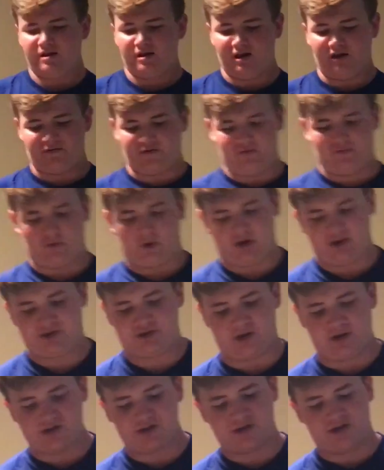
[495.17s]
if you've watched
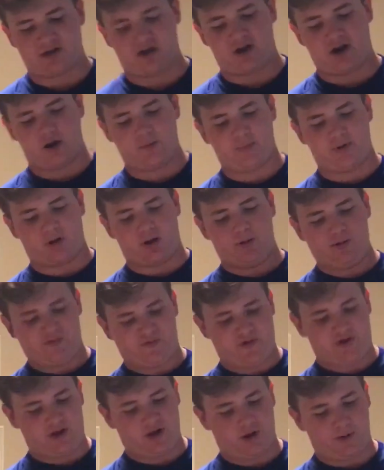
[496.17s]
our SneakerCon pickups
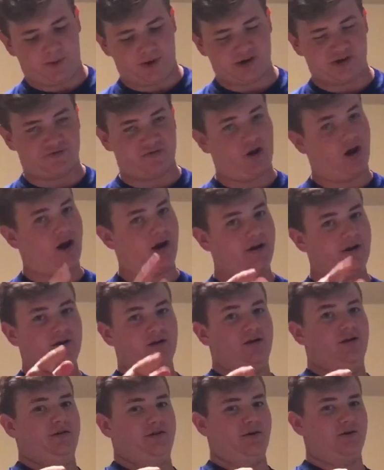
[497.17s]
video, which if not,
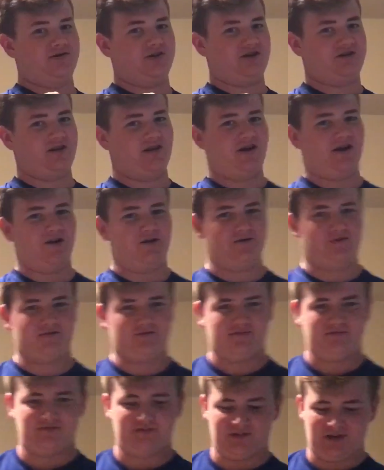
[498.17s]
go check that out.
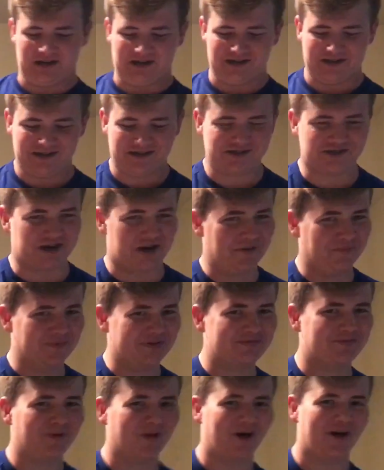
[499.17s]

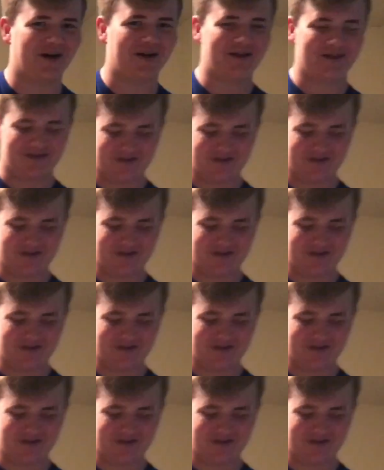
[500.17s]
Shameless plug.